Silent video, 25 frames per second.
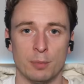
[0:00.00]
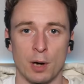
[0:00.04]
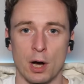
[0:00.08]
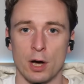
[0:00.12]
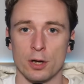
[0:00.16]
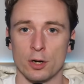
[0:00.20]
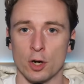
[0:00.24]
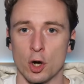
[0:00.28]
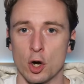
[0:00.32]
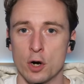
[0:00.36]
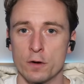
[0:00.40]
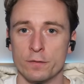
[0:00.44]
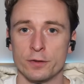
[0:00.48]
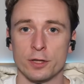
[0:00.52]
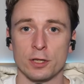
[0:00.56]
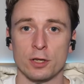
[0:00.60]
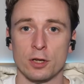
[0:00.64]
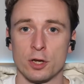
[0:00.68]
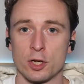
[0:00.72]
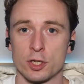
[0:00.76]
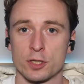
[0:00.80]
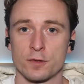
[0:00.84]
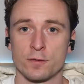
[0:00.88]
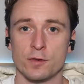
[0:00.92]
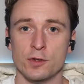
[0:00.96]
But over the
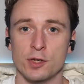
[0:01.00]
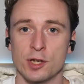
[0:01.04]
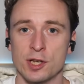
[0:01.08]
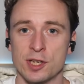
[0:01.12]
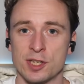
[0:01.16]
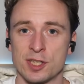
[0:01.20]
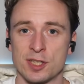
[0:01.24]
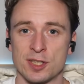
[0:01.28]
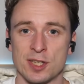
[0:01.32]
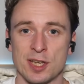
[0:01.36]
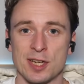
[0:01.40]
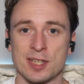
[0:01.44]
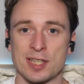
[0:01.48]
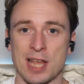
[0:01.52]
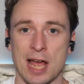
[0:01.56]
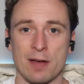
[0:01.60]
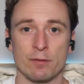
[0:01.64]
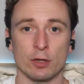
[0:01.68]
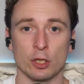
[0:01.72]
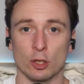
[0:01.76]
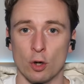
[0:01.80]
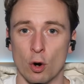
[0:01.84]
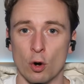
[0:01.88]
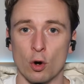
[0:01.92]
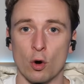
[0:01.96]
last few years, things
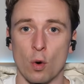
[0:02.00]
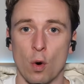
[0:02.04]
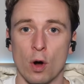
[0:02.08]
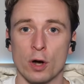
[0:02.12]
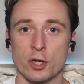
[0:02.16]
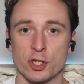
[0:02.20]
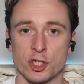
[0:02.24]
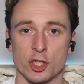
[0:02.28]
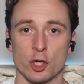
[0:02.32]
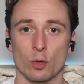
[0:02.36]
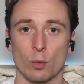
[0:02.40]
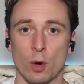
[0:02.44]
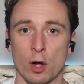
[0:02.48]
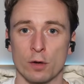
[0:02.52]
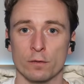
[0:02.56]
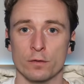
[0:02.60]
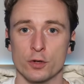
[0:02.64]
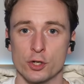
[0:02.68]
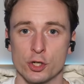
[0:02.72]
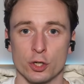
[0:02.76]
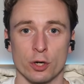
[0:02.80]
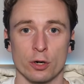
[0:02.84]
haven't gone quite so well for